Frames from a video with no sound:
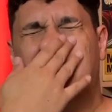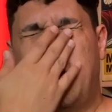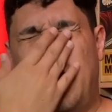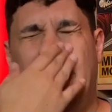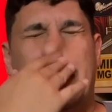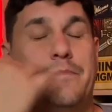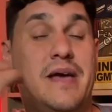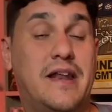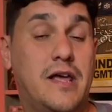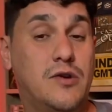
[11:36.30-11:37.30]
And
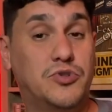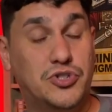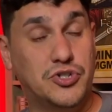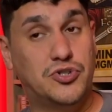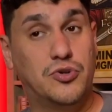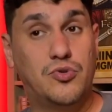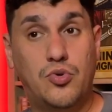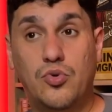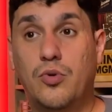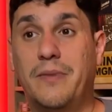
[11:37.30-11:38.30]
man, it was just so
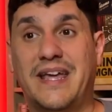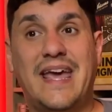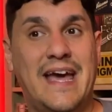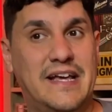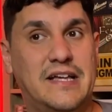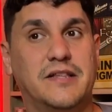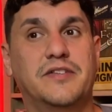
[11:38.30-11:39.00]
cool mechanically.